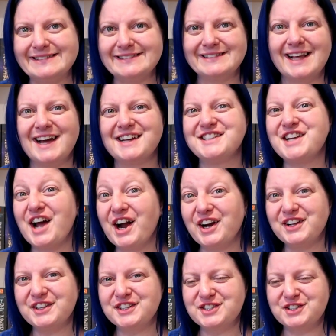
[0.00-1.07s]
not
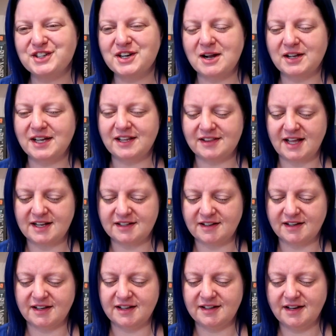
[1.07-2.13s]
entirely sure I'll get that
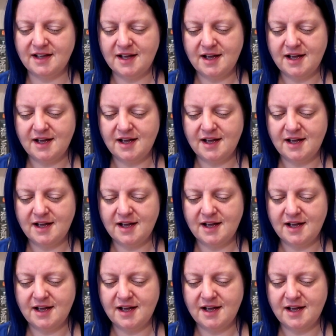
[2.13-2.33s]
done.